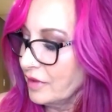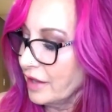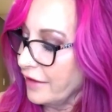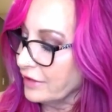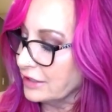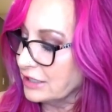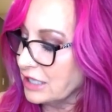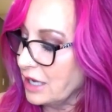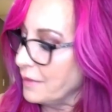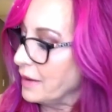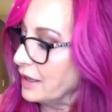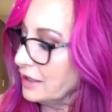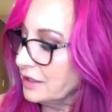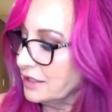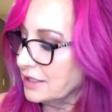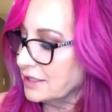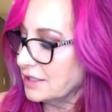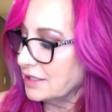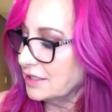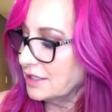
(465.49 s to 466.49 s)
Every time I
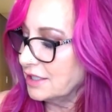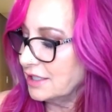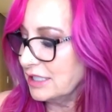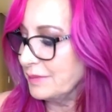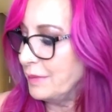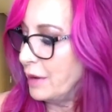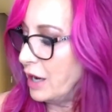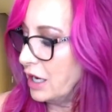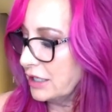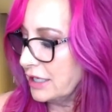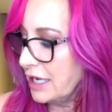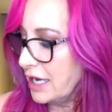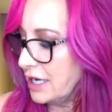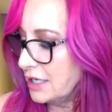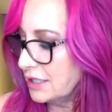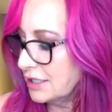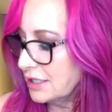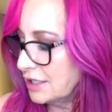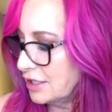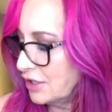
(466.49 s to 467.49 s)
listen to this
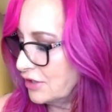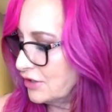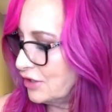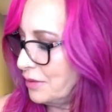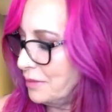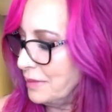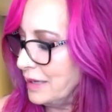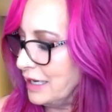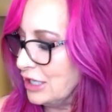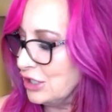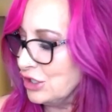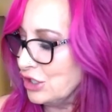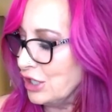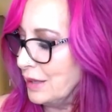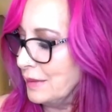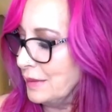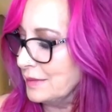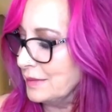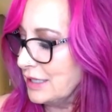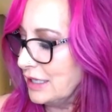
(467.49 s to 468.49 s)
podcast, so many
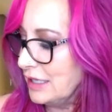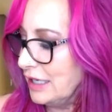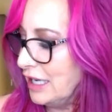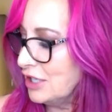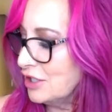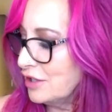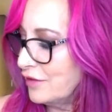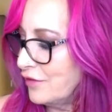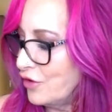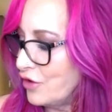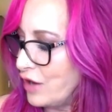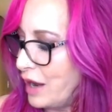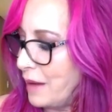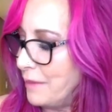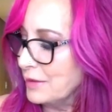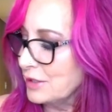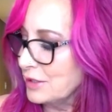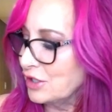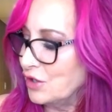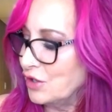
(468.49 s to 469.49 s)
gems in each of her
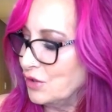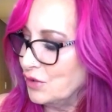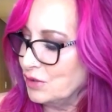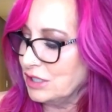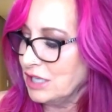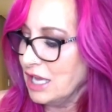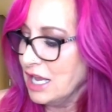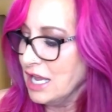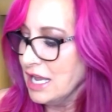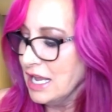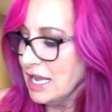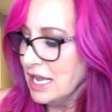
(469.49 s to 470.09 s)
episodes,